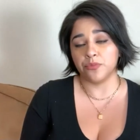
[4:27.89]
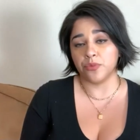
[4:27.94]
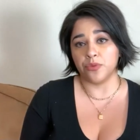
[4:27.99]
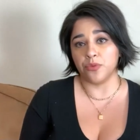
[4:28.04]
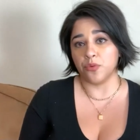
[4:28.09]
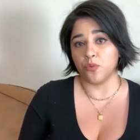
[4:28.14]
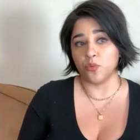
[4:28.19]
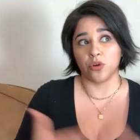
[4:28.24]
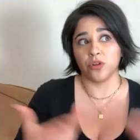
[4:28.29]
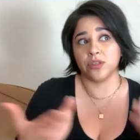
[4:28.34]

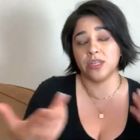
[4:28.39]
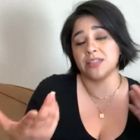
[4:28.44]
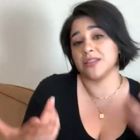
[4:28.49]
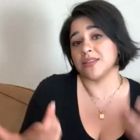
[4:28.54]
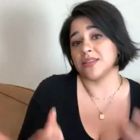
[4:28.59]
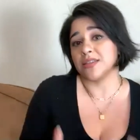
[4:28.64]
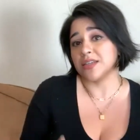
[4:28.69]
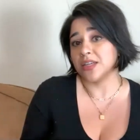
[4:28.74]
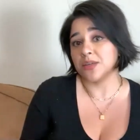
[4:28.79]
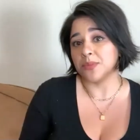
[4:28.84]
the world hasn't
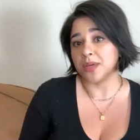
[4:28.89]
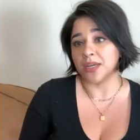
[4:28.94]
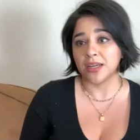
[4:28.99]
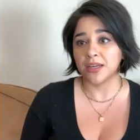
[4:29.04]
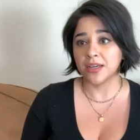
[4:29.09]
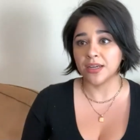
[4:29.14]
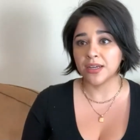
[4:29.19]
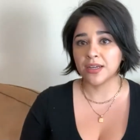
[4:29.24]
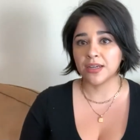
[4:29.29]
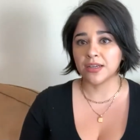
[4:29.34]
seen me
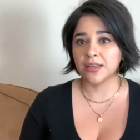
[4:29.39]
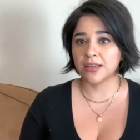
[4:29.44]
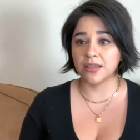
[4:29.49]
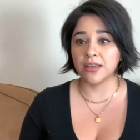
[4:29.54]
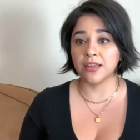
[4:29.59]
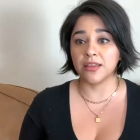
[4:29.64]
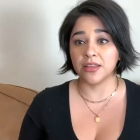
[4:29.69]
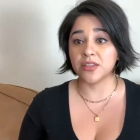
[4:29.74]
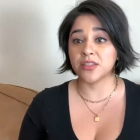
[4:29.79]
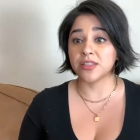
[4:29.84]

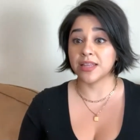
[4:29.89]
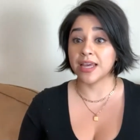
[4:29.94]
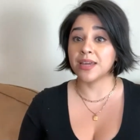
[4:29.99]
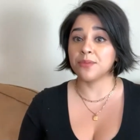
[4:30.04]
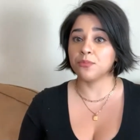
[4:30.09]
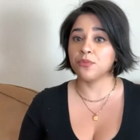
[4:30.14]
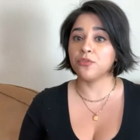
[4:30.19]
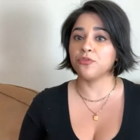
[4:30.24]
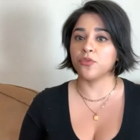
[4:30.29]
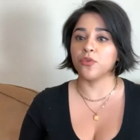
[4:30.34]
in this
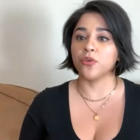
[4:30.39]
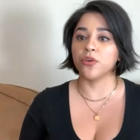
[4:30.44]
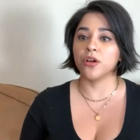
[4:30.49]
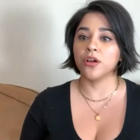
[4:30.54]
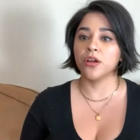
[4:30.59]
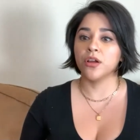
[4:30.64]
light before.